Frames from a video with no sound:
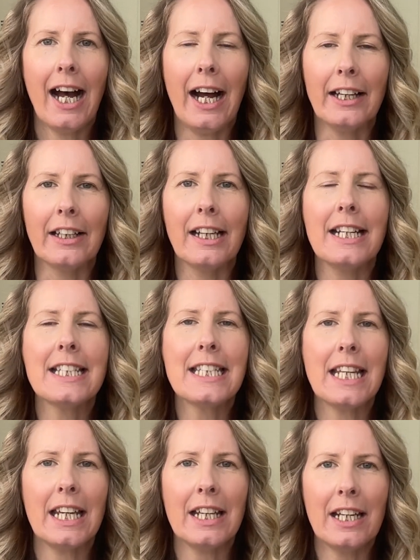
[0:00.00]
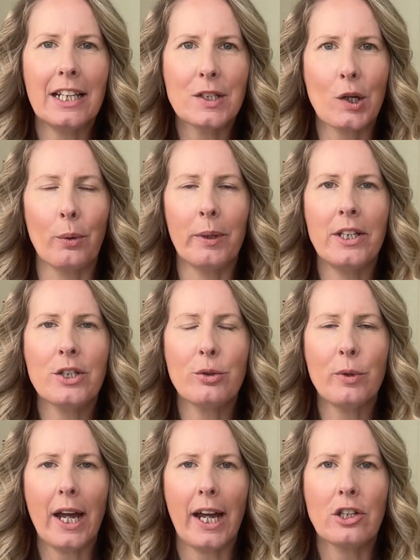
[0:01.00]
unless it is going
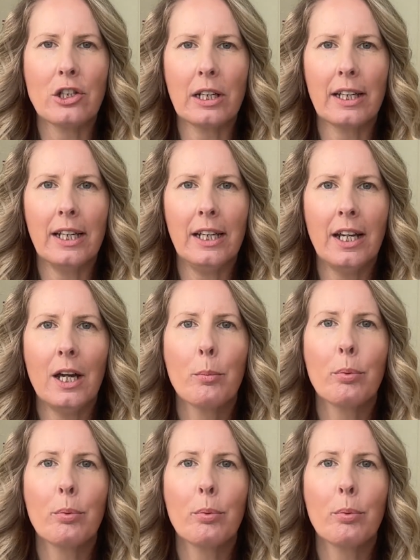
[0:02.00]
to actually